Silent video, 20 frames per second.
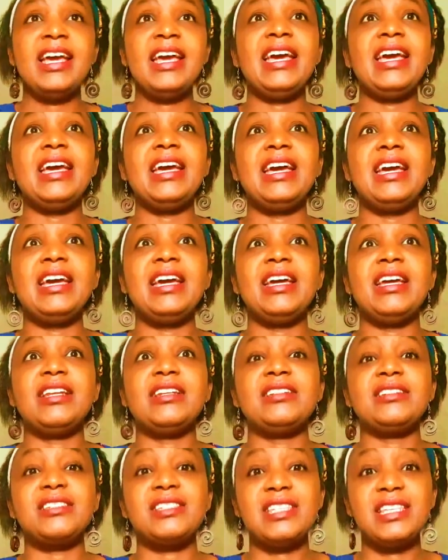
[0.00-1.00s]

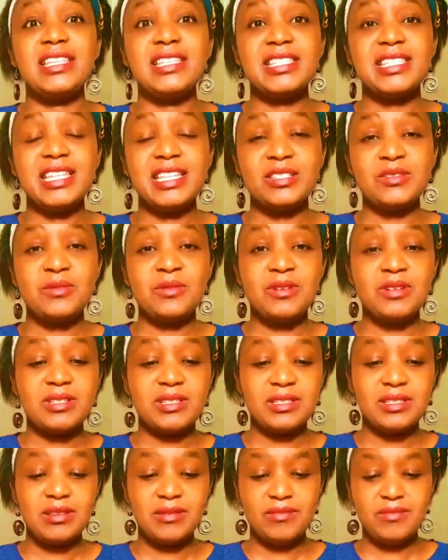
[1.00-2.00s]
and since it
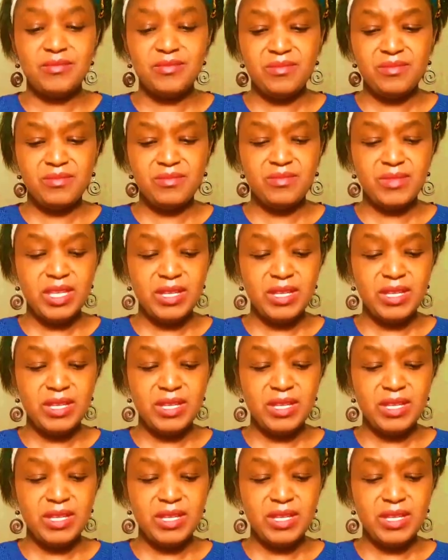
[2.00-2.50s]
was um,